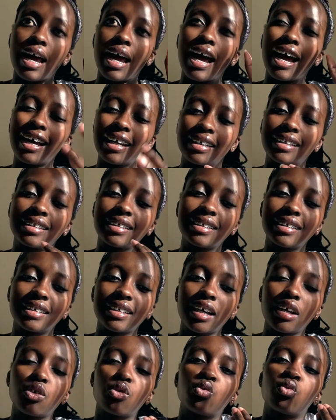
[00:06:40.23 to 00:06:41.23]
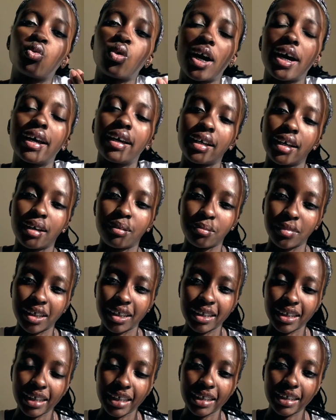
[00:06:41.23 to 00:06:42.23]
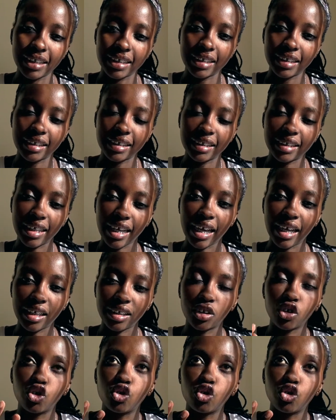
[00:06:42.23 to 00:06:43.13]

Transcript: understand why am I starting this diet?